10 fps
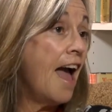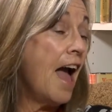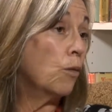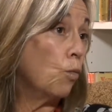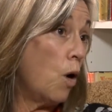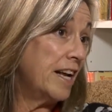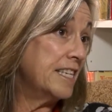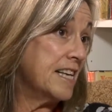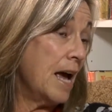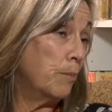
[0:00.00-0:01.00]
And one
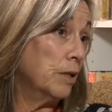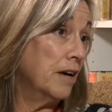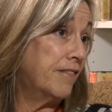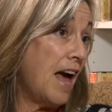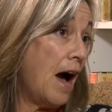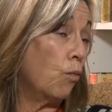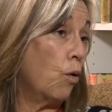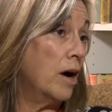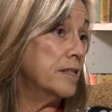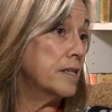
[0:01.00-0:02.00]
example of that
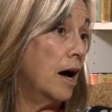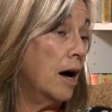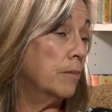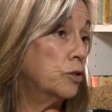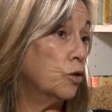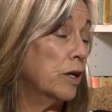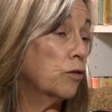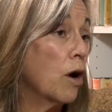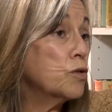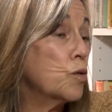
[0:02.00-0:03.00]
was um, doing
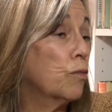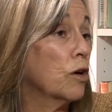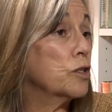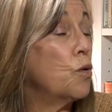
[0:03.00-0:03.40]
grocery work.